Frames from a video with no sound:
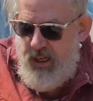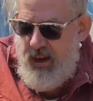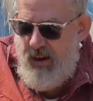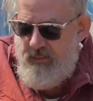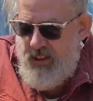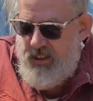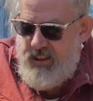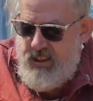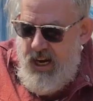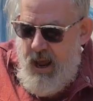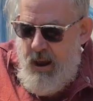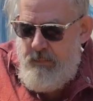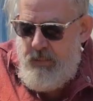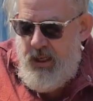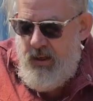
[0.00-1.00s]
have a
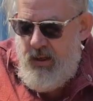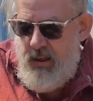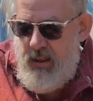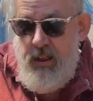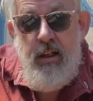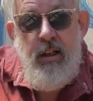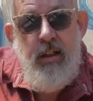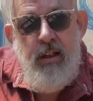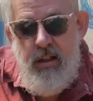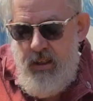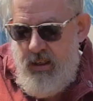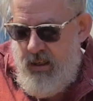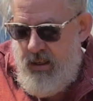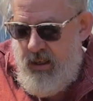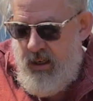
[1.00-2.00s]
snap here,
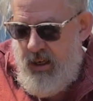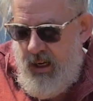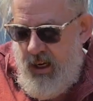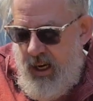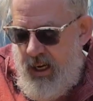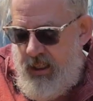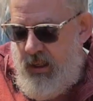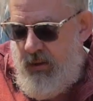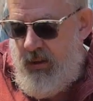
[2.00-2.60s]
and you